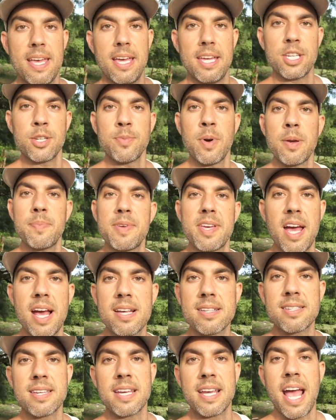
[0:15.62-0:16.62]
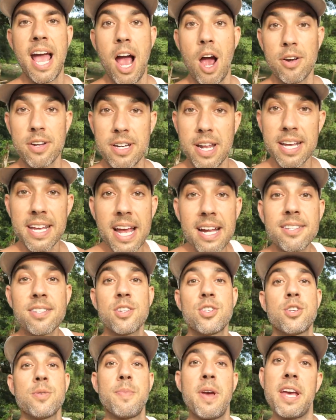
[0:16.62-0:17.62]
And you might be asking, how did I get
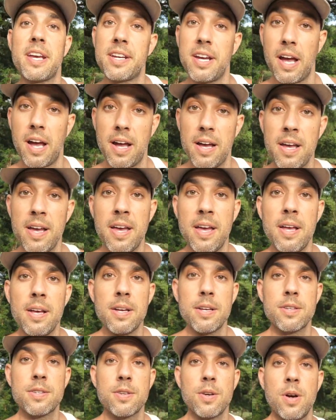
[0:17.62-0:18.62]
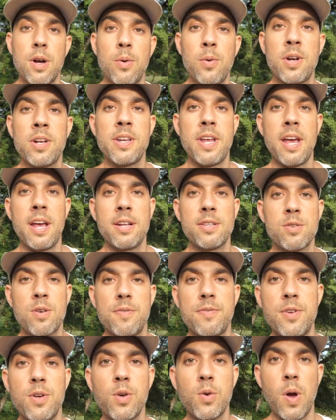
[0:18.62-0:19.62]
to Jamaica? So I wanted to answer a
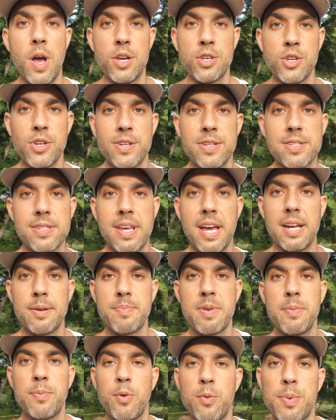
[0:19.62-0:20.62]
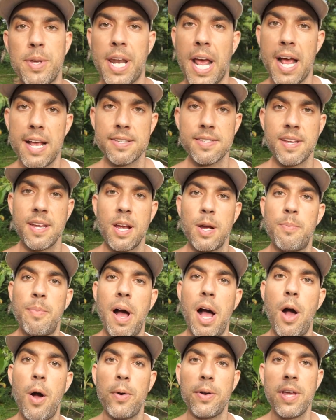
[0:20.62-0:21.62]
few questions that people have been asking
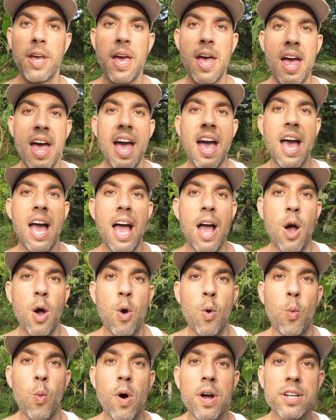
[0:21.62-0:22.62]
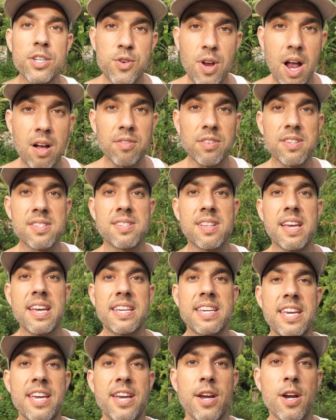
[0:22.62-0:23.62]
about what travel is
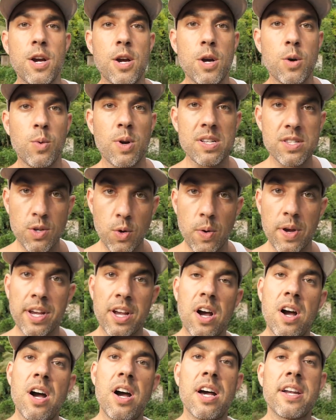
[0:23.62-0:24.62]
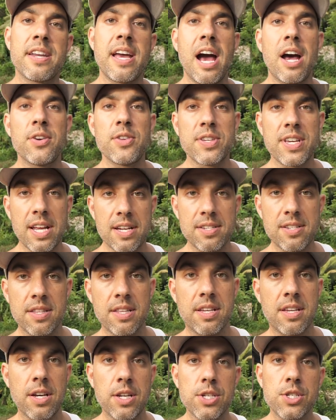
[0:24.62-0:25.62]
like here, what's going on, how do you get into
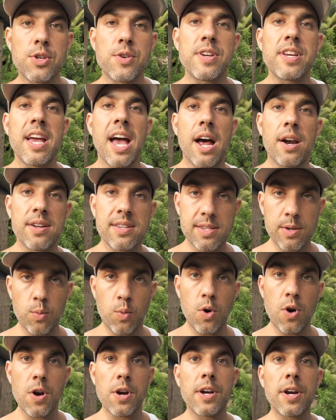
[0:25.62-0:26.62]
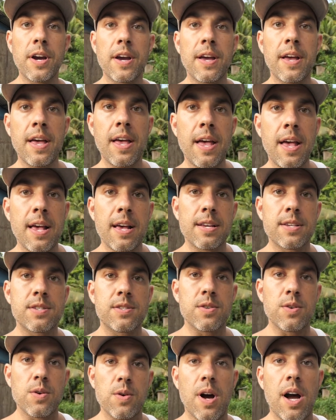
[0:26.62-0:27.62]
the country, how does it work?
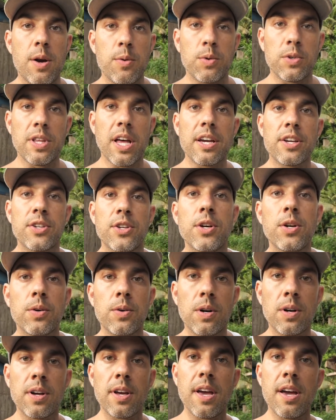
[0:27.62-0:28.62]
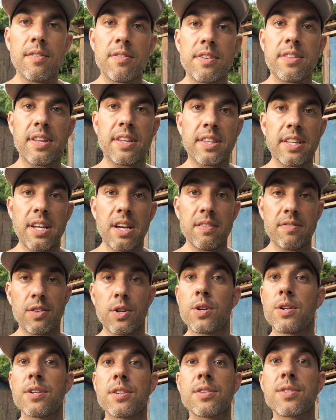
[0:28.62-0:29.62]
so I will let you know everything that I've
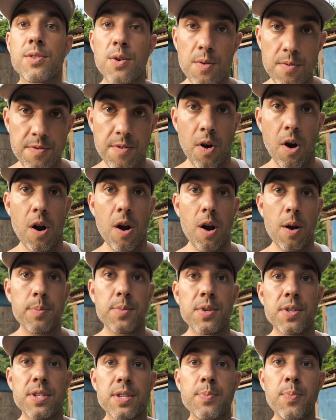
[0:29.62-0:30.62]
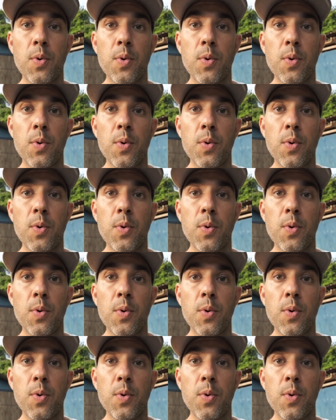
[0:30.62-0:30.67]
learned so far up to this